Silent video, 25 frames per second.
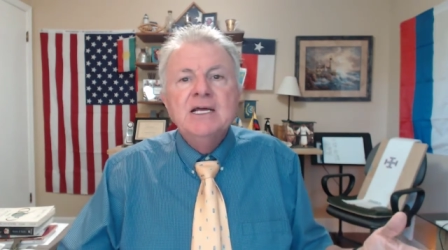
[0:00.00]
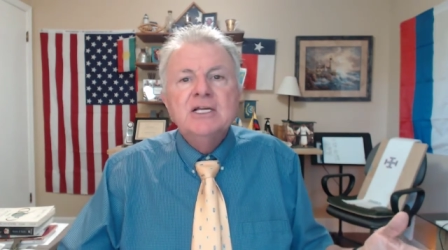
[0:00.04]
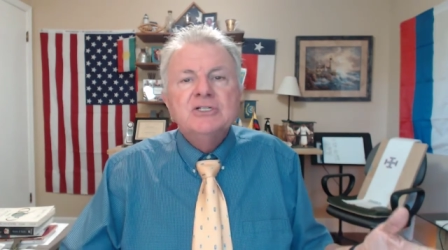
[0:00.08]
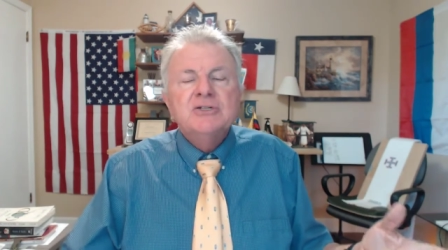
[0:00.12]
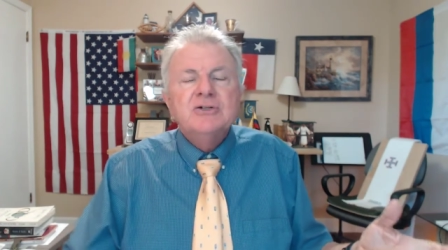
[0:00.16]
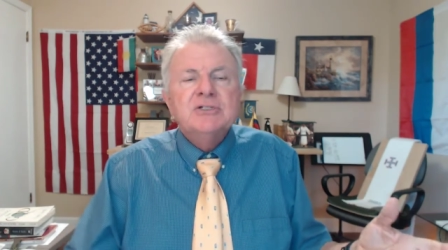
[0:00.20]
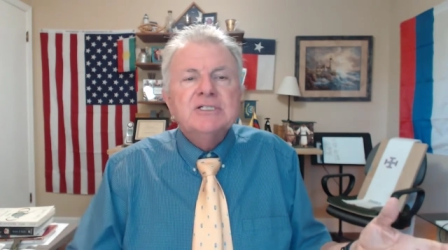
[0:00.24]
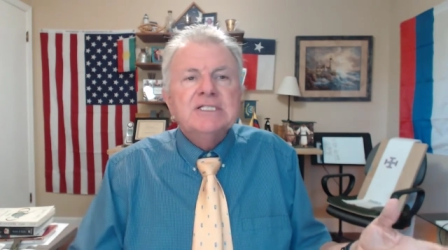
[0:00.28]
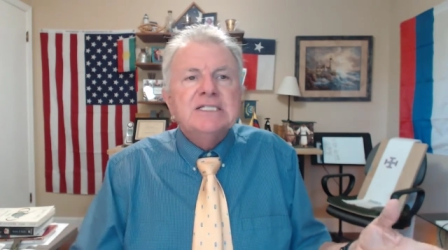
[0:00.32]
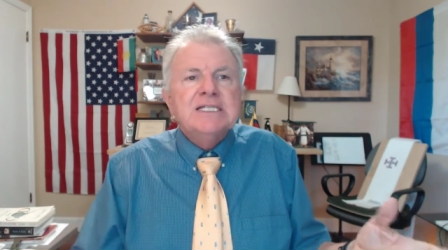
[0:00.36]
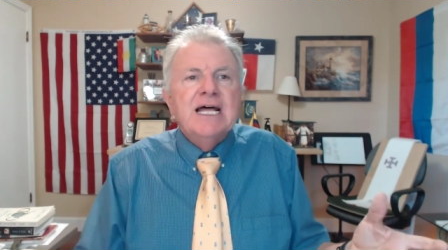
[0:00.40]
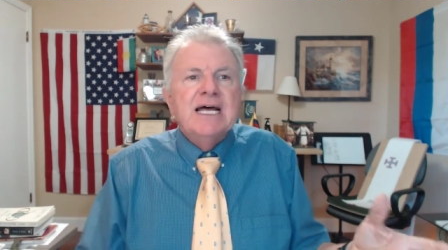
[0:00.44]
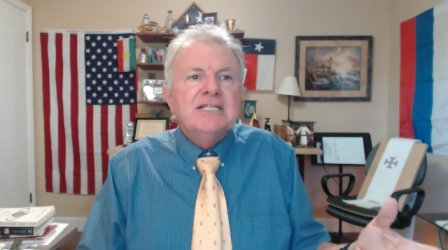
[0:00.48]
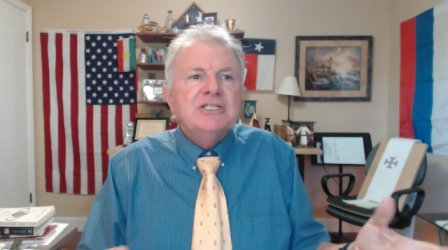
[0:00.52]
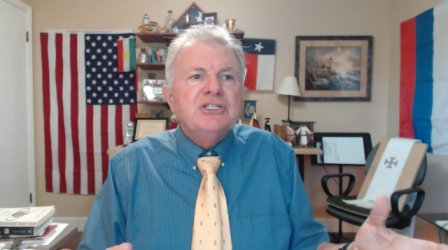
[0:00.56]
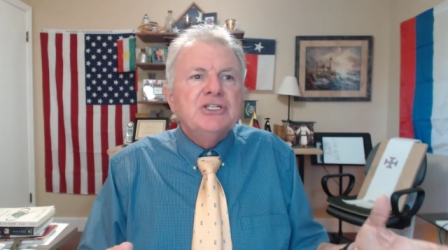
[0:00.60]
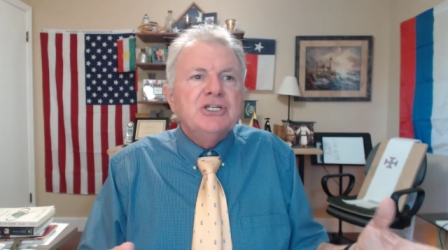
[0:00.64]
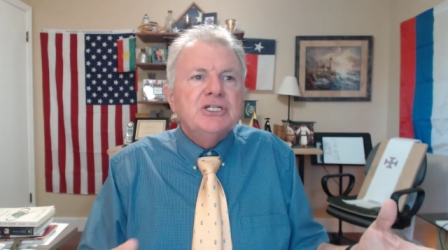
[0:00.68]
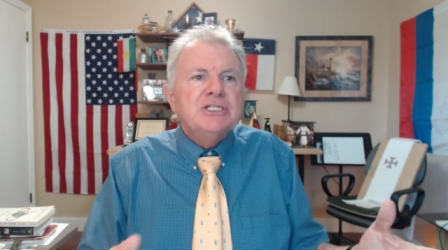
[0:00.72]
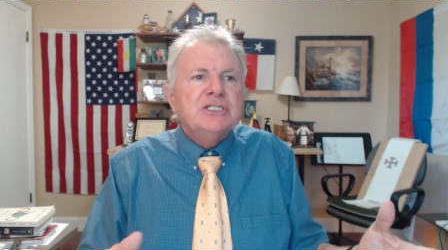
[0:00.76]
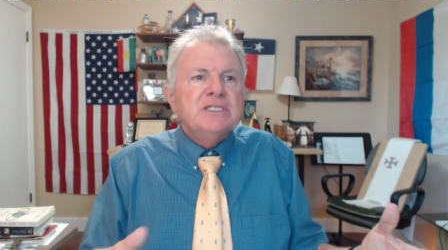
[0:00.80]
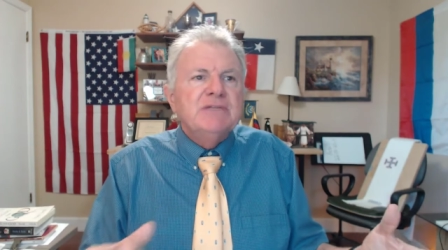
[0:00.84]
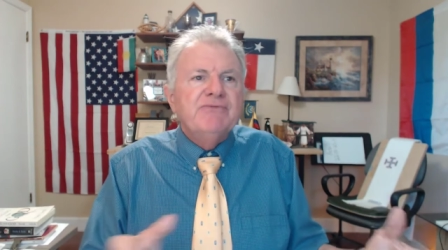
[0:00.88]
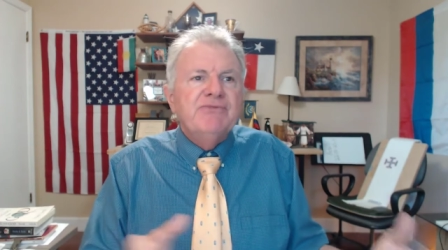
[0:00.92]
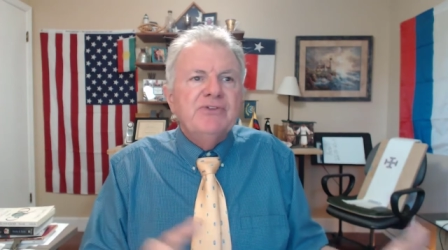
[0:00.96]
So it's not
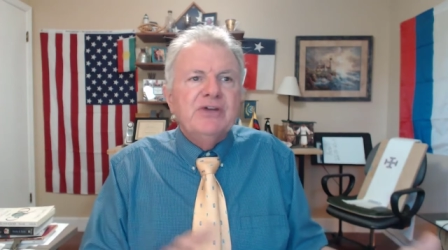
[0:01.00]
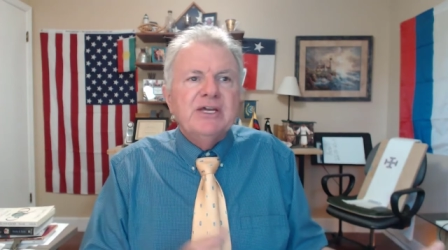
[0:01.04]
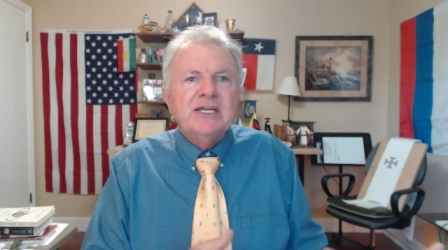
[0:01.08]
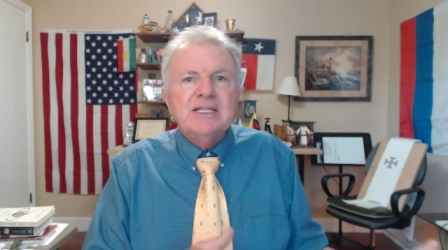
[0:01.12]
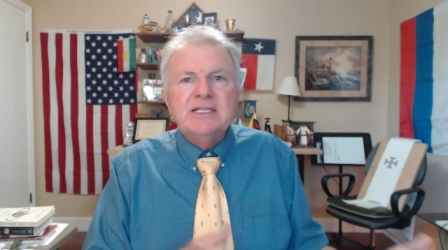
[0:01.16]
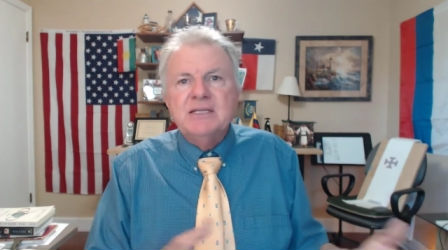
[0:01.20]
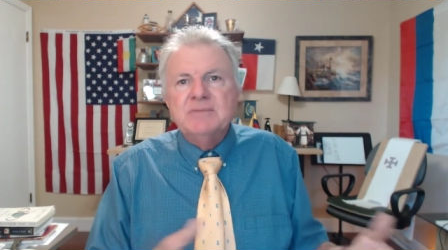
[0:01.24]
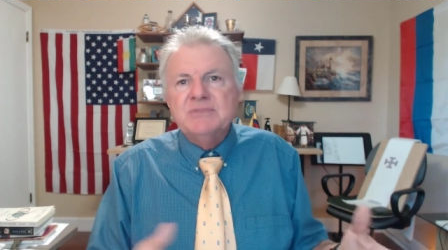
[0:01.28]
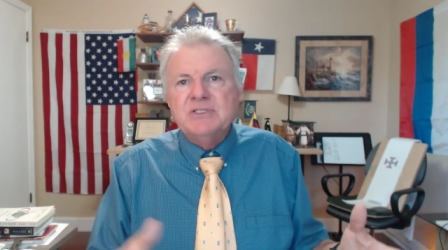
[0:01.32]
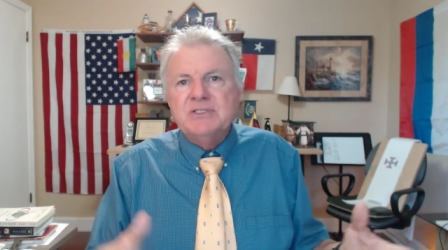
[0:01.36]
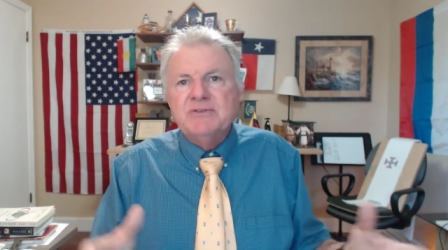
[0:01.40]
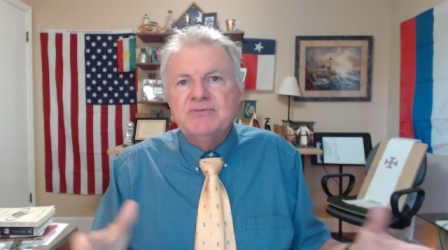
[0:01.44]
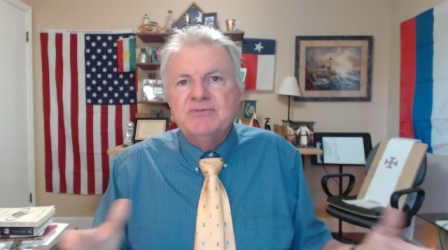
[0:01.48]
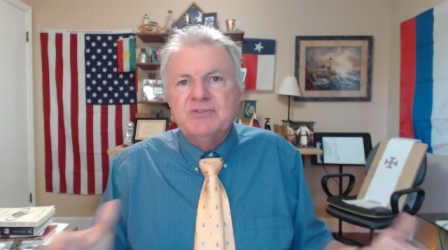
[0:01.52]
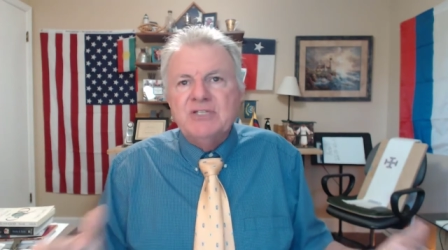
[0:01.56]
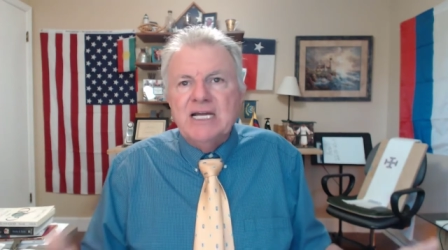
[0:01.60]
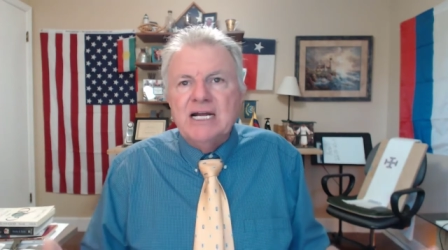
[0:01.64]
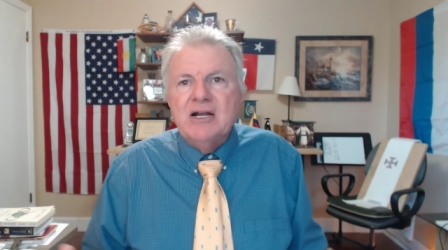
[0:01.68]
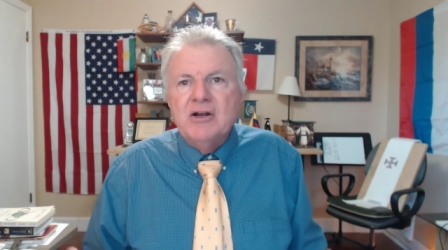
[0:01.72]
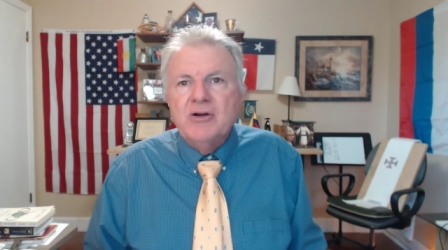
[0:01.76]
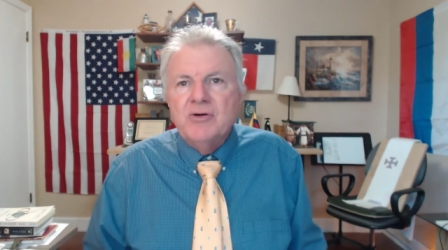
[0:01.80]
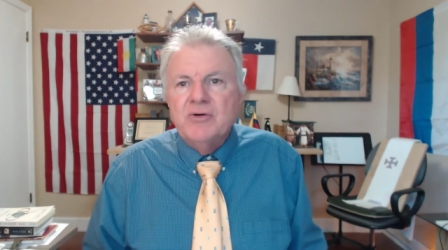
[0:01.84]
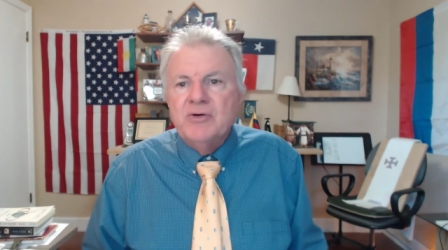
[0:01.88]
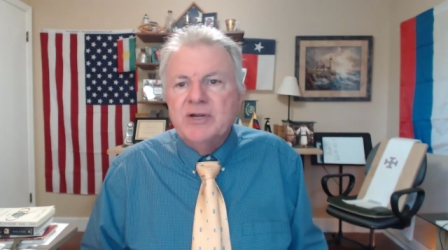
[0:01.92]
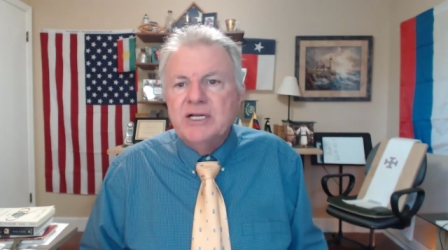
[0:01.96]
just the victims of
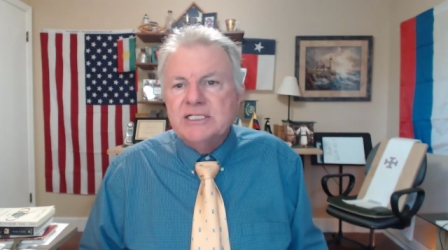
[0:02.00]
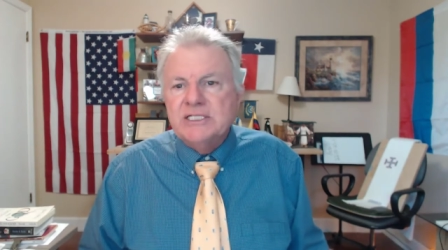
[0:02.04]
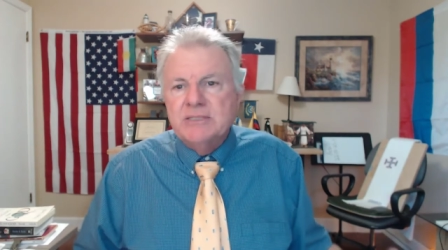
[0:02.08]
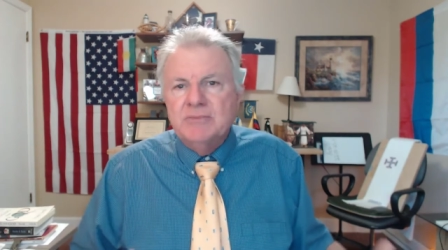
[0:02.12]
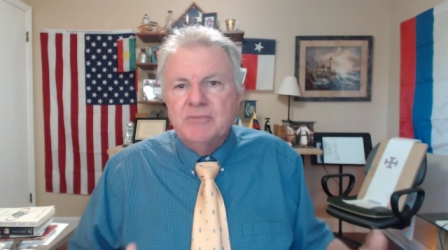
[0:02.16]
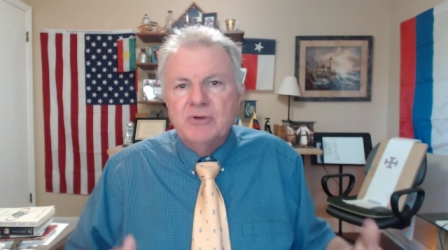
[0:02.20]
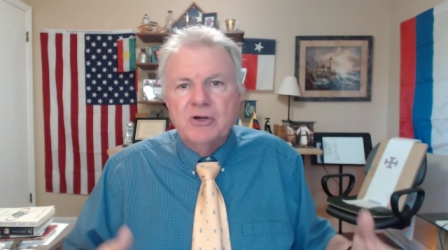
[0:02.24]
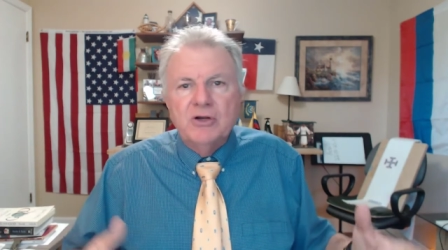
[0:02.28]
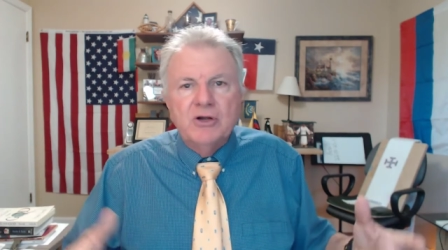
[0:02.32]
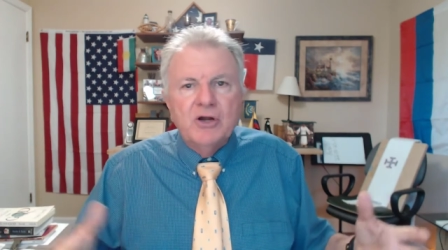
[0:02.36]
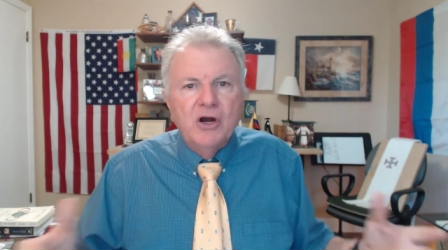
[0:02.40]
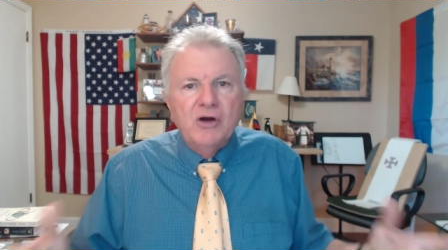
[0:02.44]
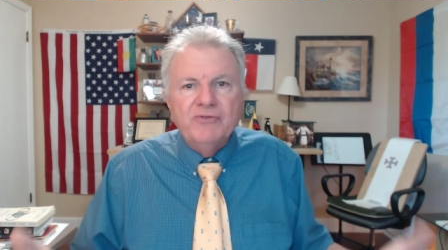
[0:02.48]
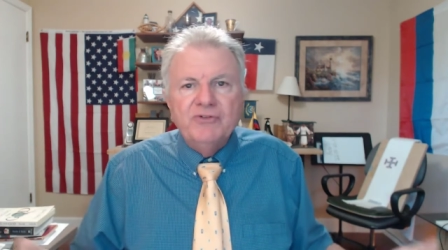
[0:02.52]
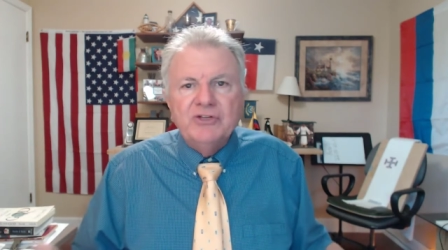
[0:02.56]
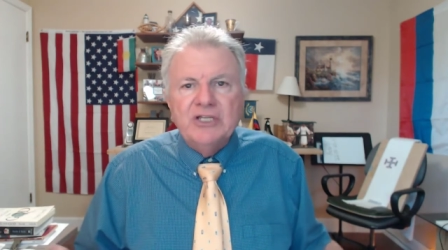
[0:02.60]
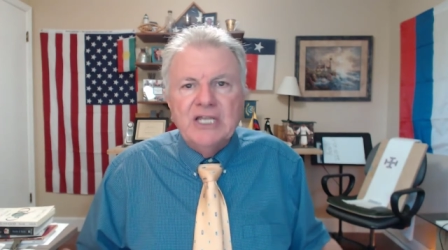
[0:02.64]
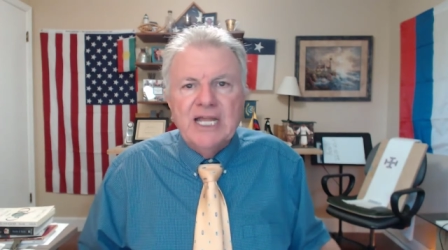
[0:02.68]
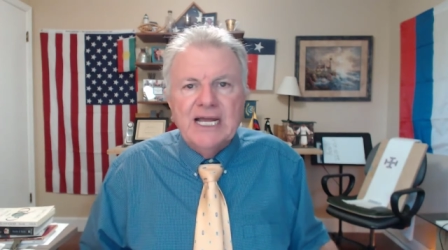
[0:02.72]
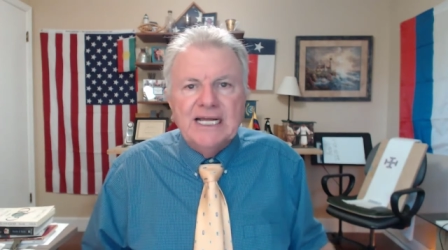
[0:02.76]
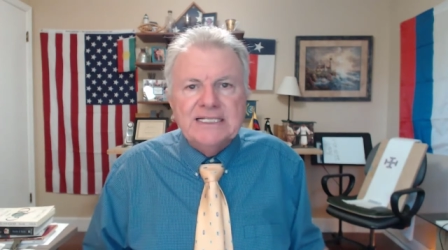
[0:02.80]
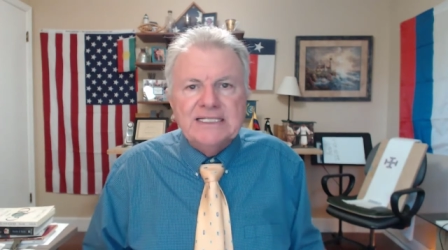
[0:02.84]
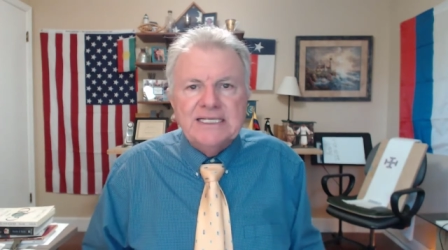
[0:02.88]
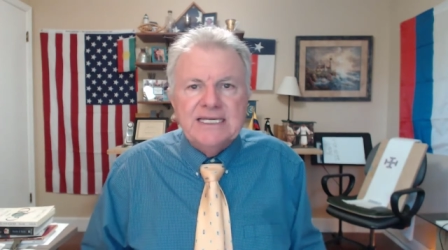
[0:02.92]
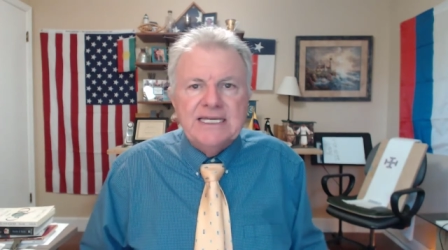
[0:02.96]
terrorism or COVID
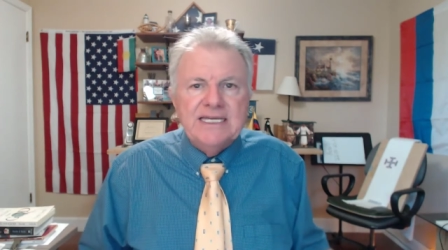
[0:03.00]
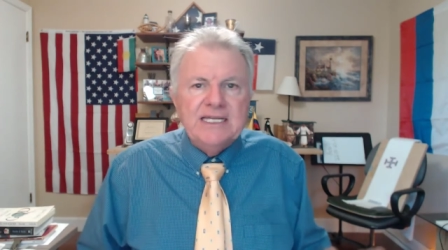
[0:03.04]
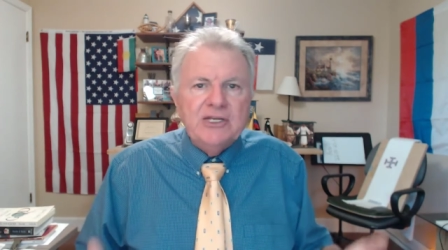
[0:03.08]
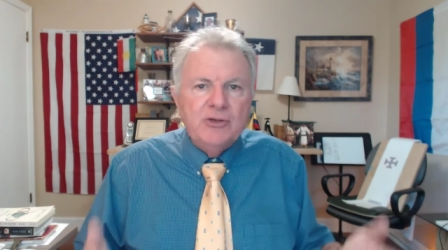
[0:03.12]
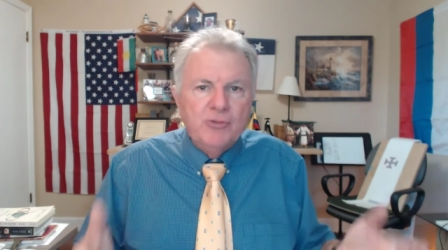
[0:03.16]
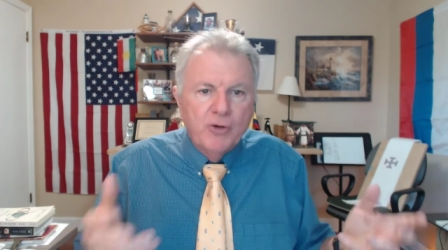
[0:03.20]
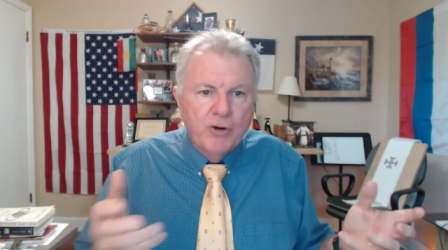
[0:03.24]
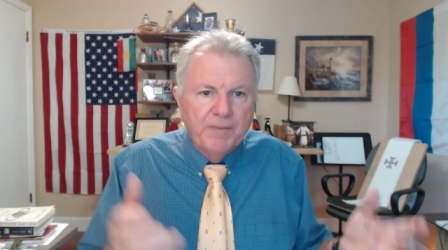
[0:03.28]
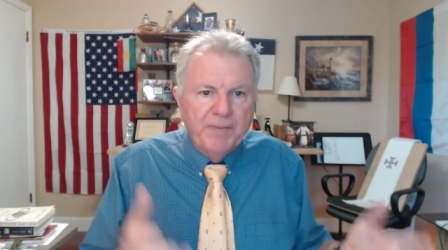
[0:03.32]
19 who